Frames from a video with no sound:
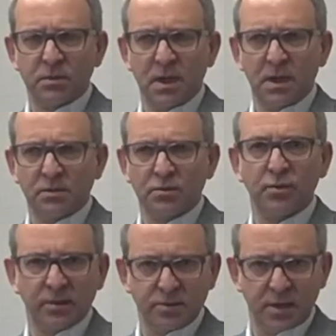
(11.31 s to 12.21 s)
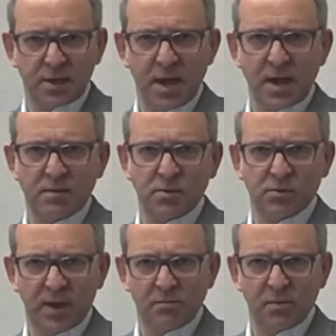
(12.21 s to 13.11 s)
in 2009 when
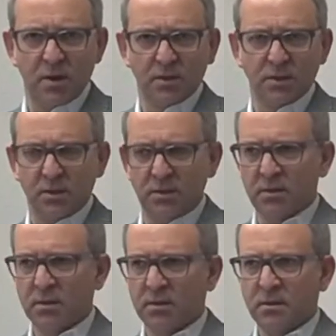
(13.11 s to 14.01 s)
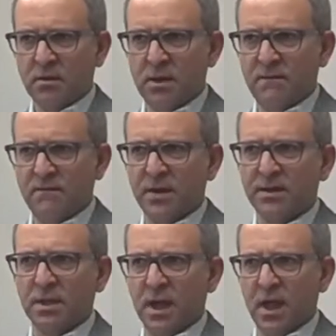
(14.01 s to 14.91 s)
we embarked on the
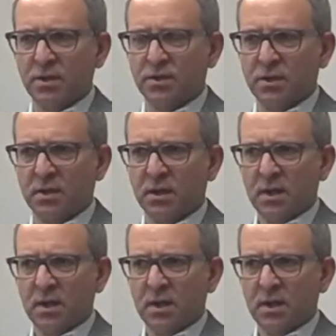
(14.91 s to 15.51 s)
investigation,